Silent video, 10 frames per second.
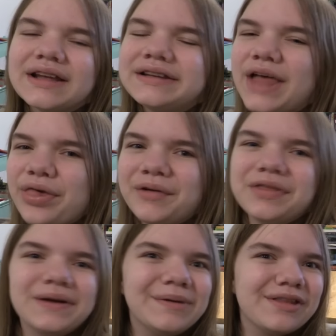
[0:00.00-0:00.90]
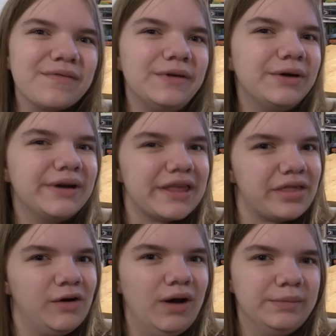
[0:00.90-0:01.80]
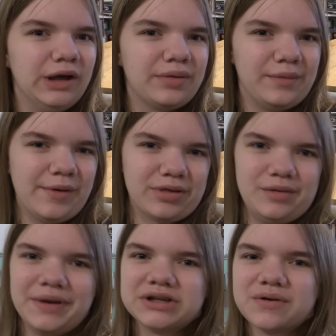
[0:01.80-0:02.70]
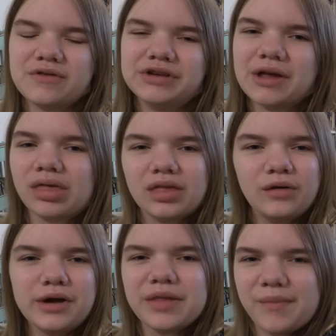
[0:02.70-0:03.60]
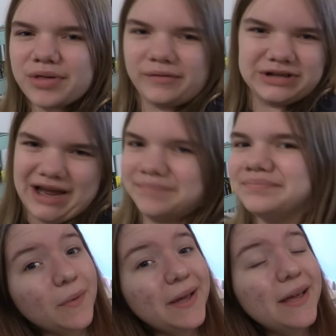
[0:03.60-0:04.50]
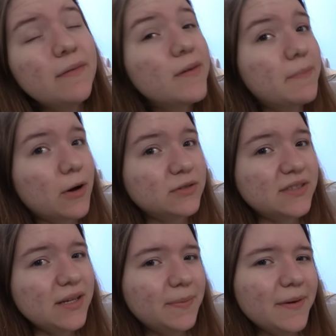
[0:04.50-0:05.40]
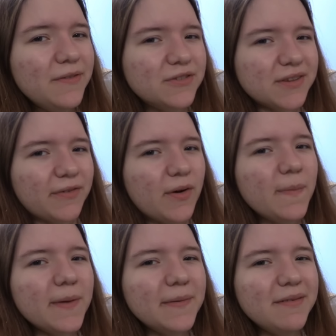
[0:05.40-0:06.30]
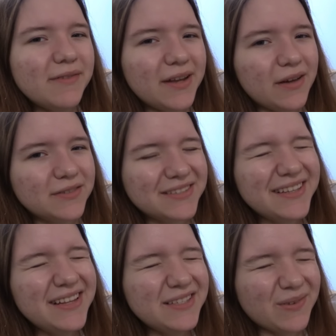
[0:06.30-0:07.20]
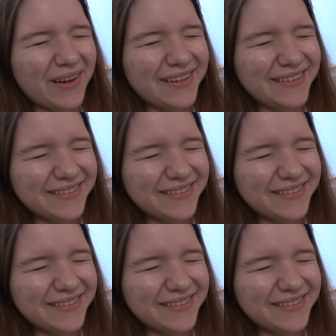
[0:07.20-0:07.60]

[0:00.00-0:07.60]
Tell us what you thought about this video on Instagram. We also post new pictures, videos, and stories most every day. We even post sneak previews of our upcoming videos, like this one.